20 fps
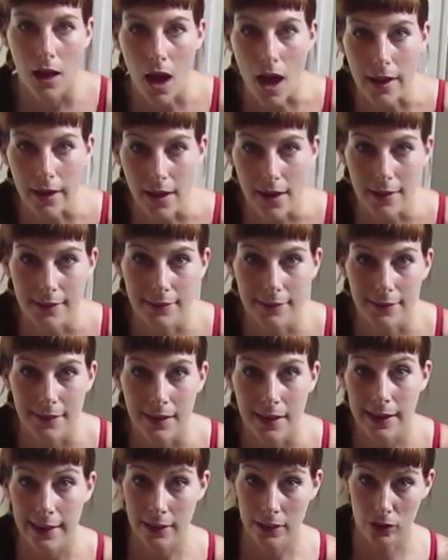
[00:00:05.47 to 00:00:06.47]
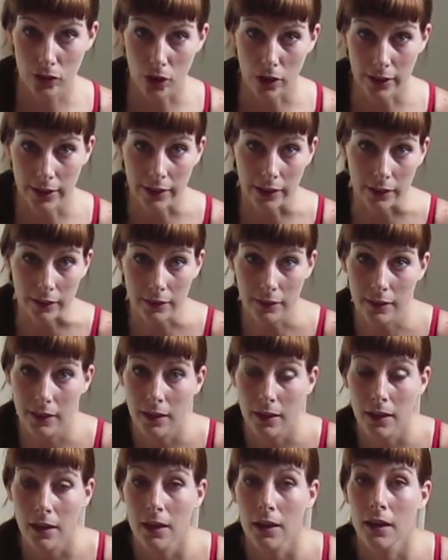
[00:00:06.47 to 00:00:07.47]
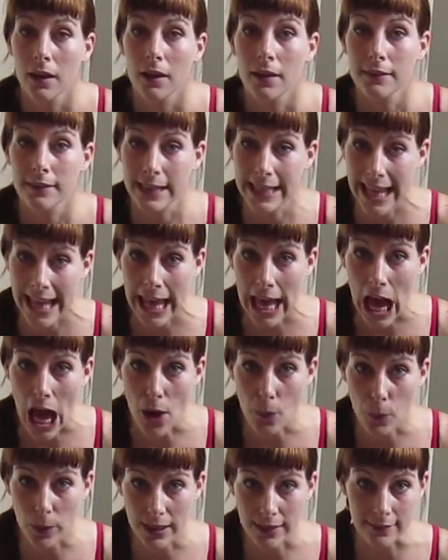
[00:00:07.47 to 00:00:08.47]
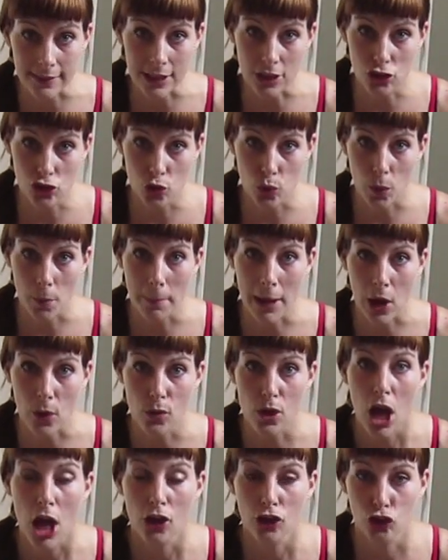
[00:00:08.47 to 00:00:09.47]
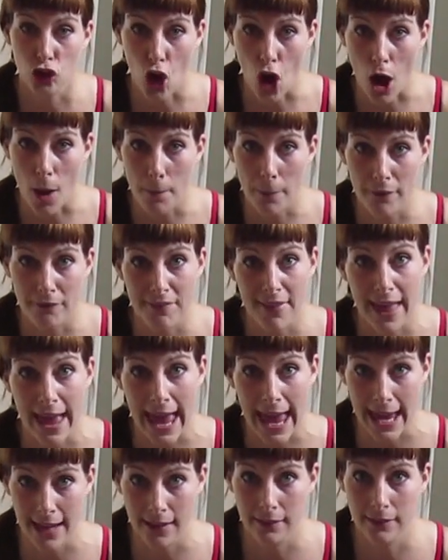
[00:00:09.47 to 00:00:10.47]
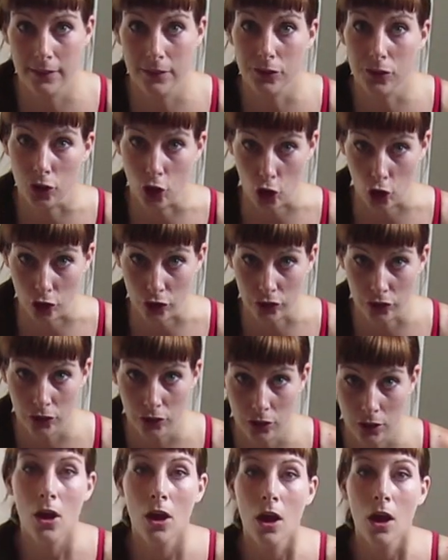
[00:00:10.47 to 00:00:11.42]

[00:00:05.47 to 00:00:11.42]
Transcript: Hi guys, Dawn here. Today I want to teach you about top of the head stalls.